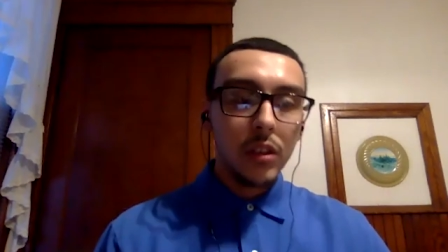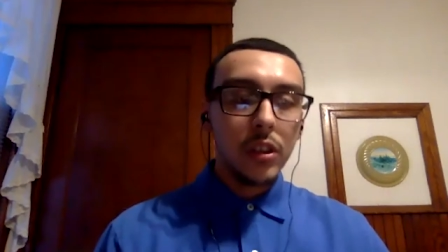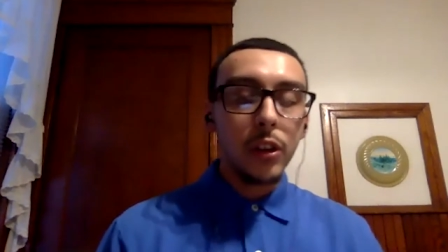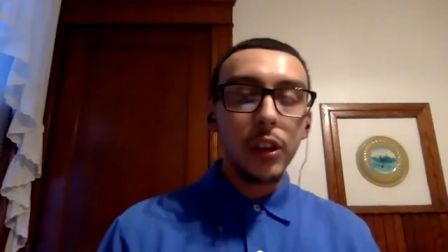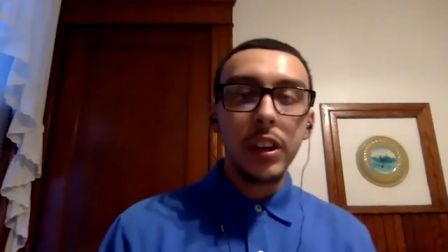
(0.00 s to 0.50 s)

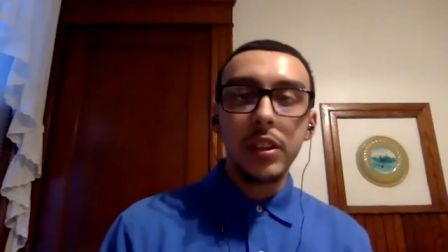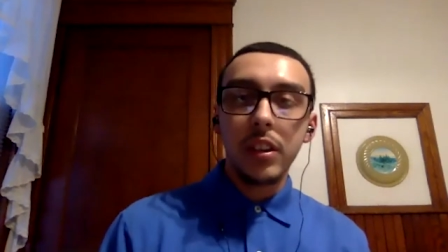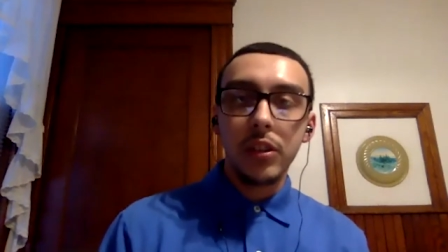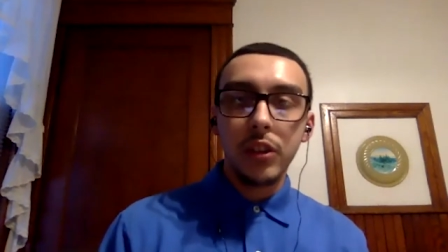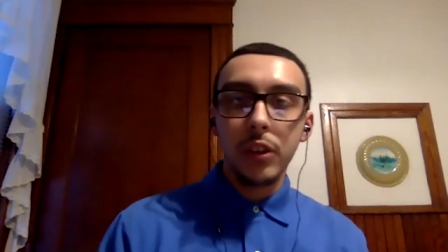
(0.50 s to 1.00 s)
You're looking
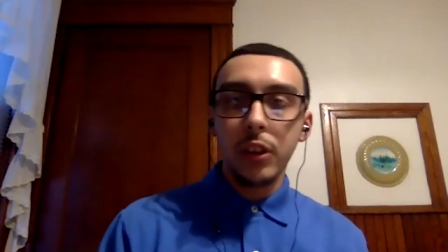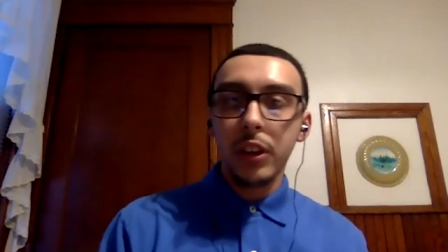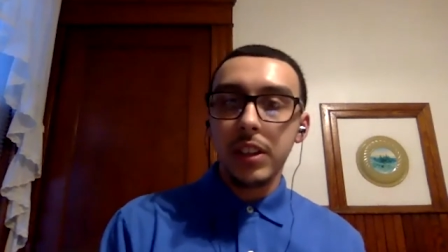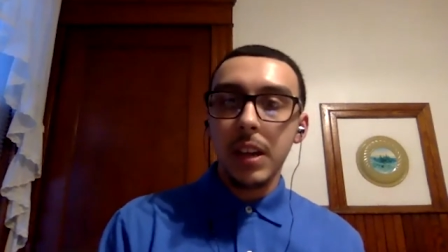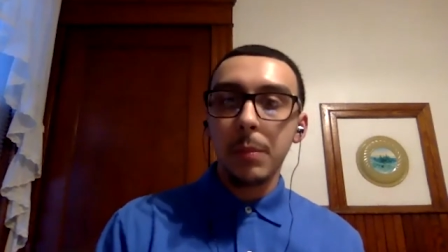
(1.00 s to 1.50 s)
to, so you're
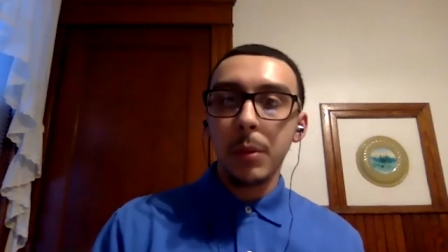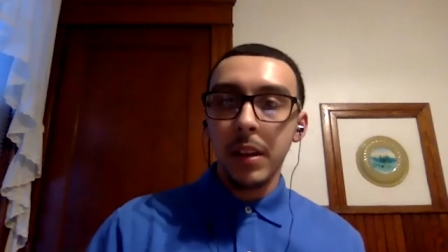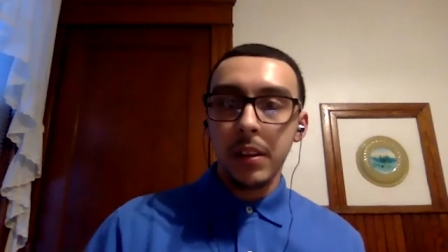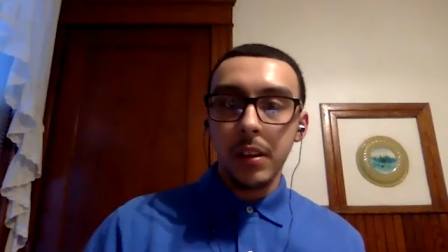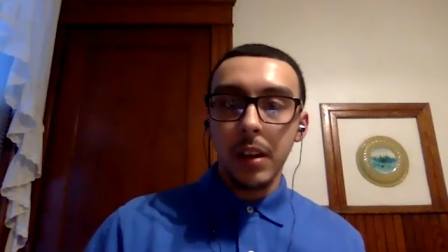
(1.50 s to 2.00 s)
looking to
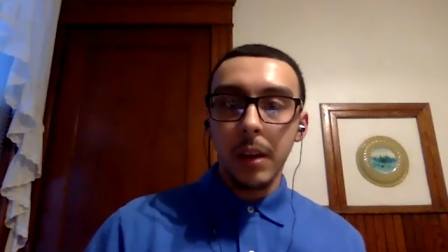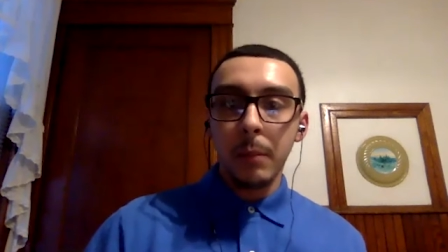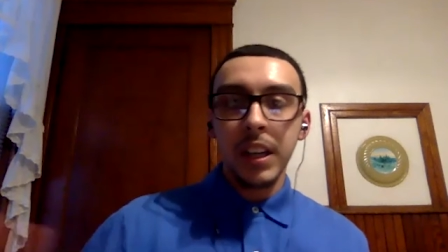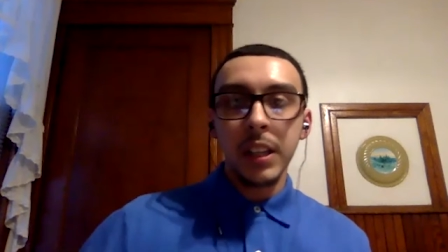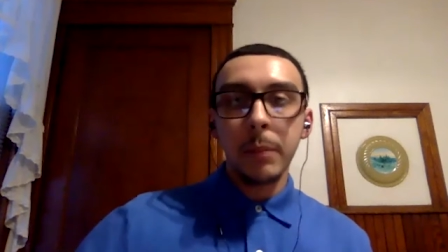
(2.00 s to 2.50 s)
implement uh,
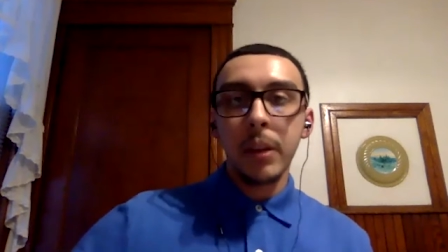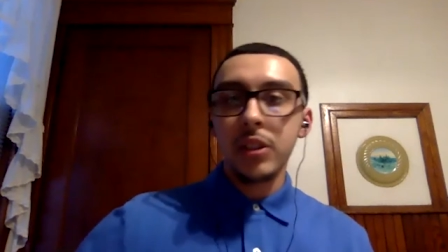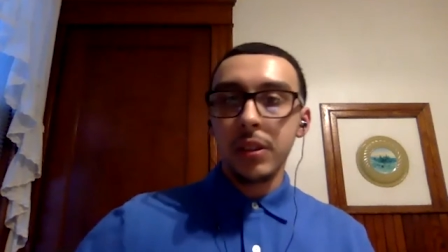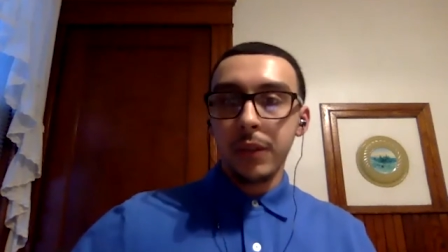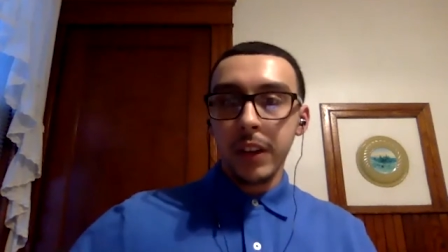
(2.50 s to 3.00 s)
money in the
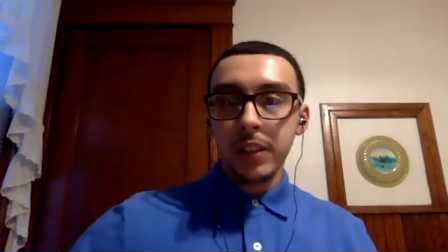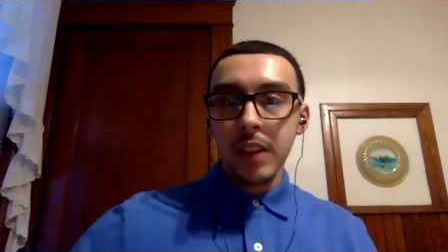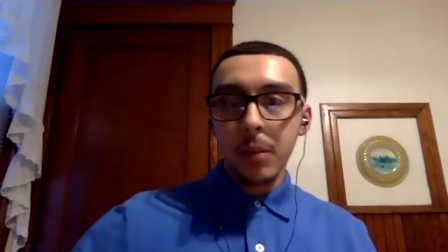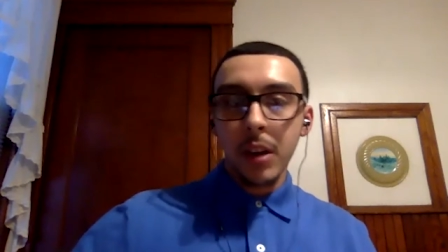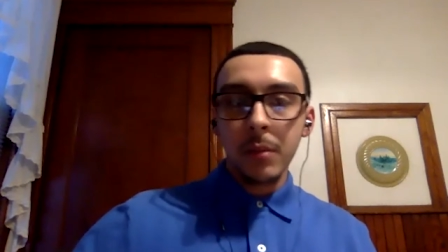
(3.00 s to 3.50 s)
budget to fix
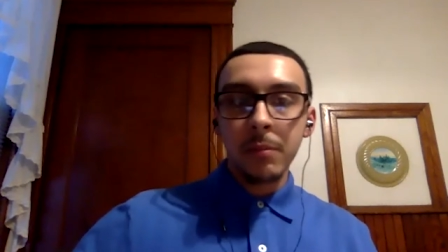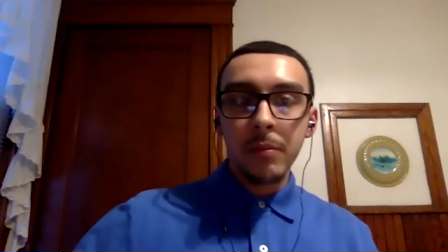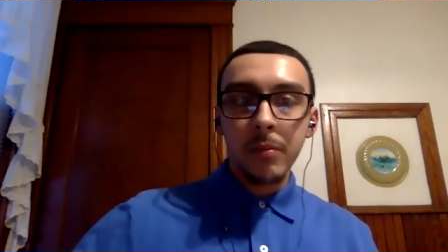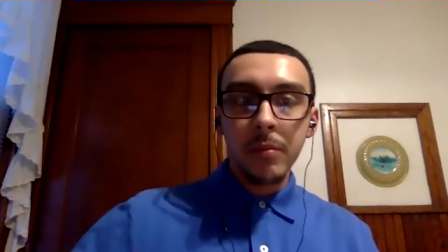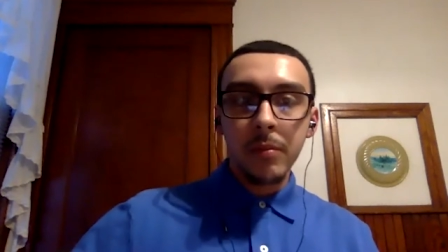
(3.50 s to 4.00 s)
that problem?
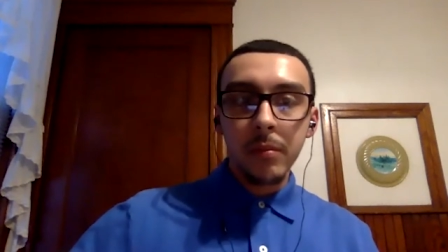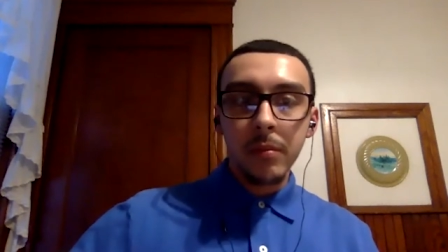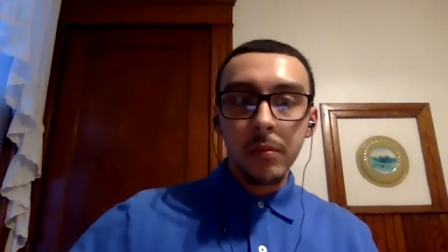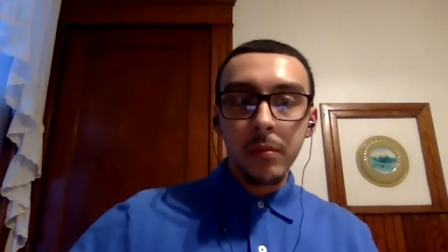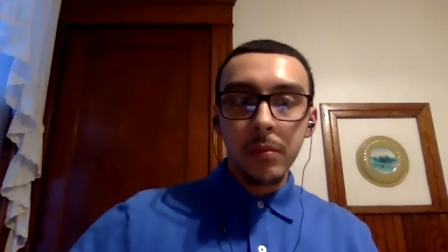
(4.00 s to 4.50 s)

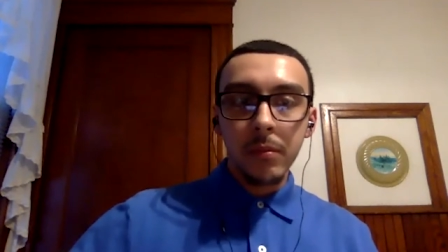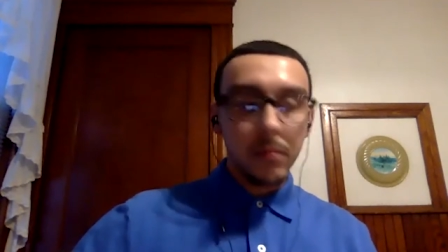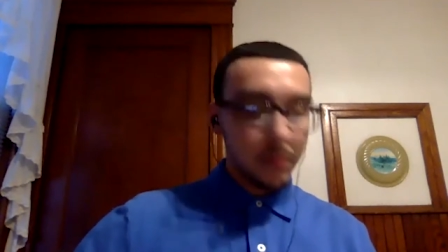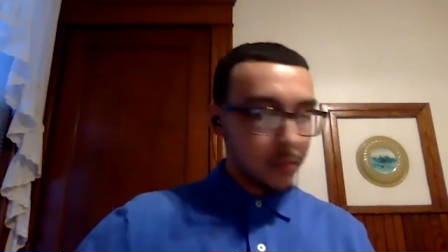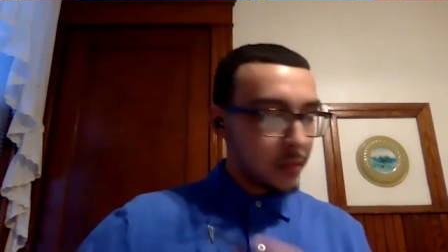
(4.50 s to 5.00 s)
That's correct.